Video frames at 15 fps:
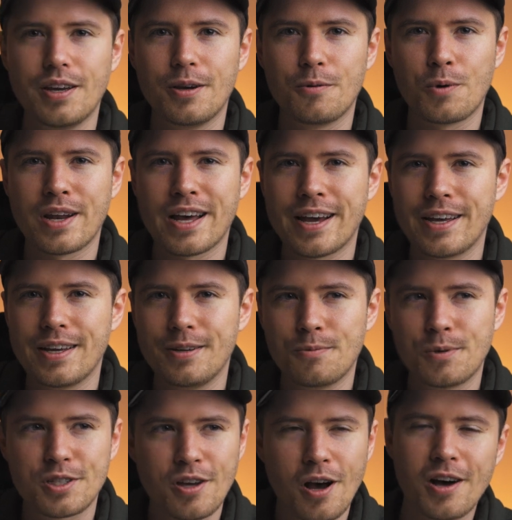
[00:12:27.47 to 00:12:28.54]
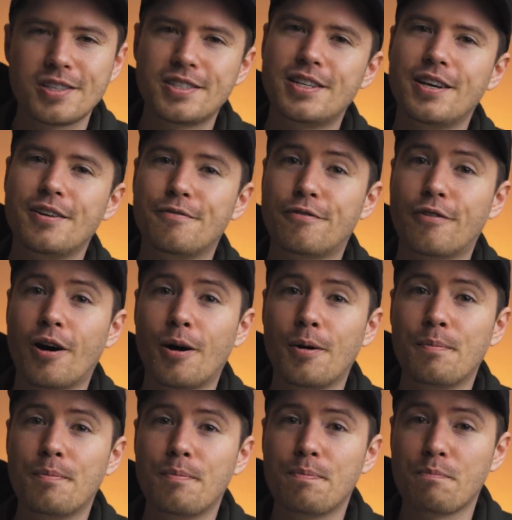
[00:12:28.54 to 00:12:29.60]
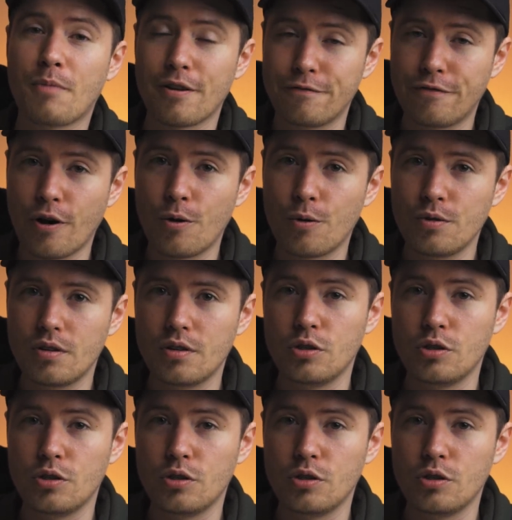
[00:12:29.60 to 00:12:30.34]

when I was casting from my phone,